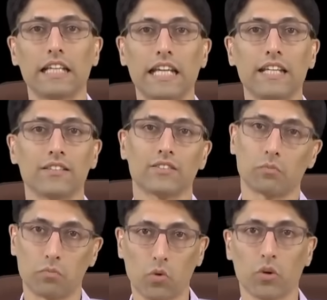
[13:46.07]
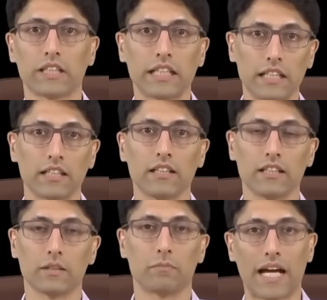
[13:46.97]
in supporting
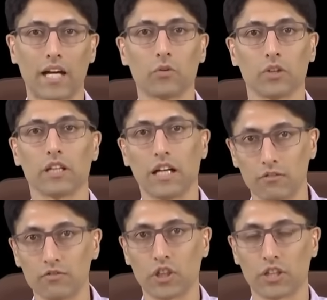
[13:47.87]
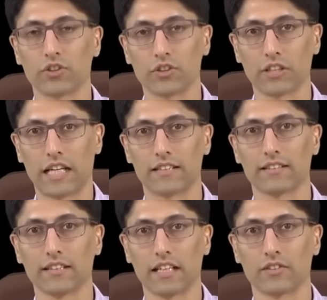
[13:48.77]
the power of judges as
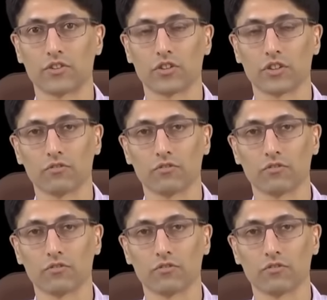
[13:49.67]
such.